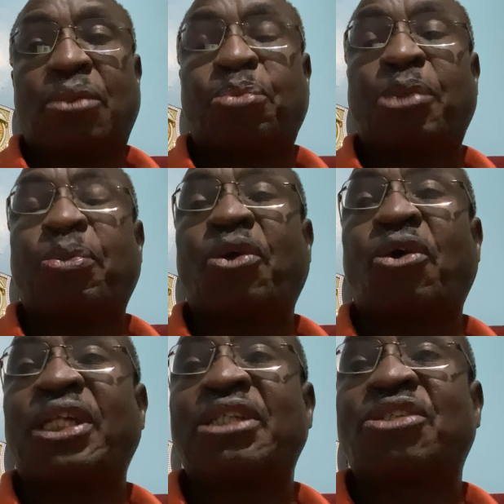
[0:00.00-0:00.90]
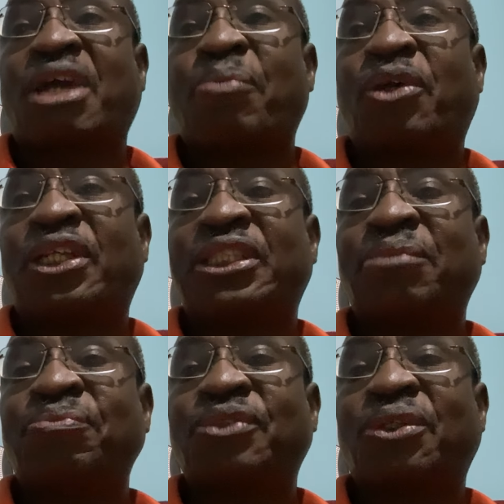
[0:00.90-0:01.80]
People call it
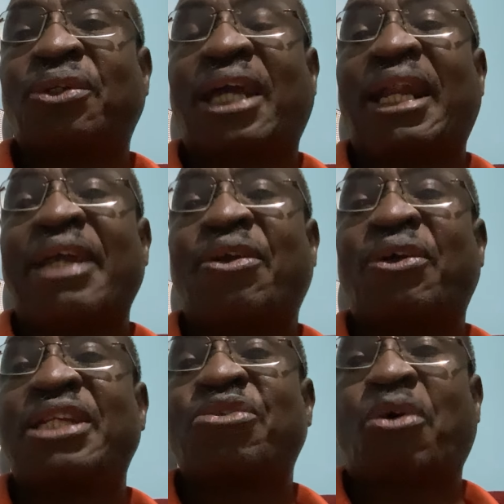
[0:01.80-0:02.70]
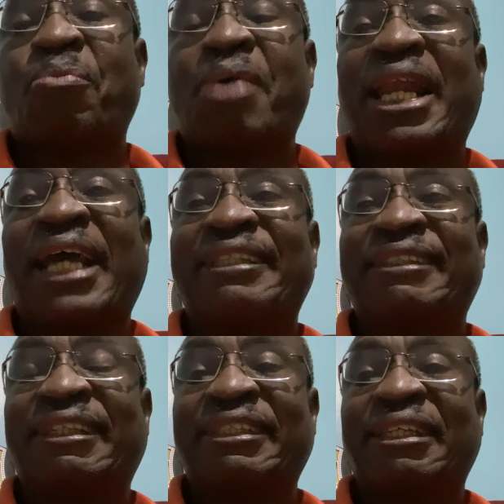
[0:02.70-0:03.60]
tribalism, or can I call it
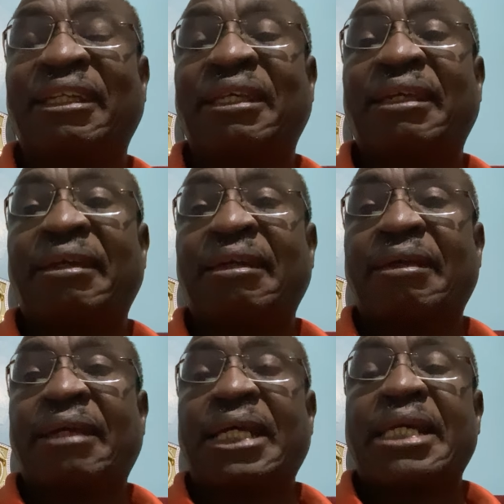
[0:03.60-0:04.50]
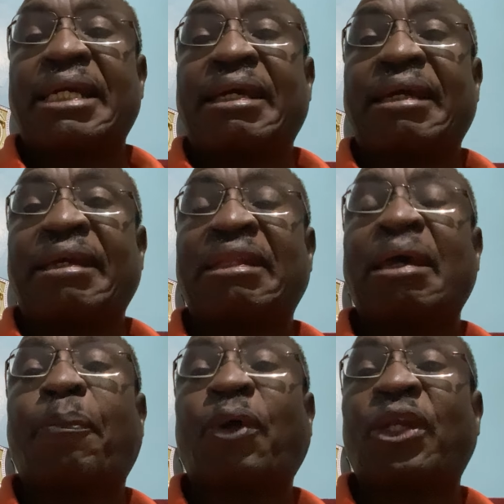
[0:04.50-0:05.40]
formalization? In
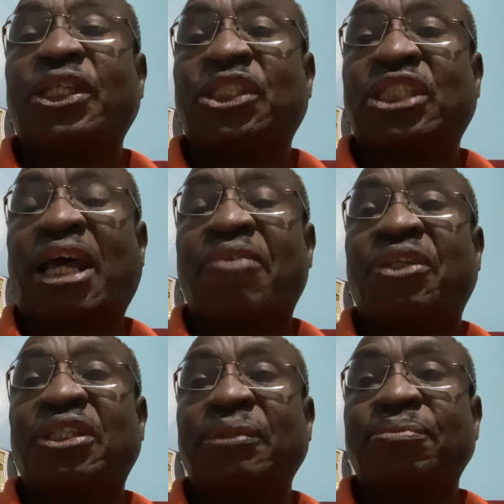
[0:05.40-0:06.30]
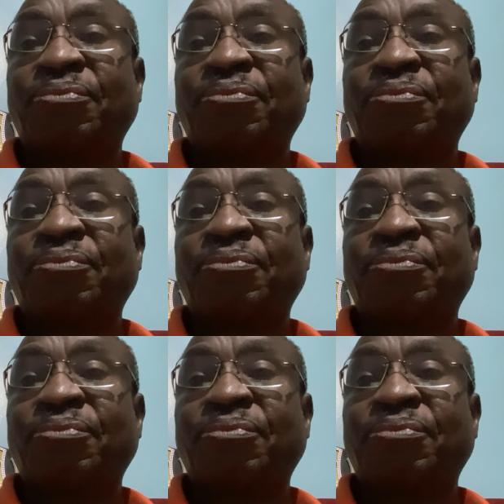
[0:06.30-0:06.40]
the police service,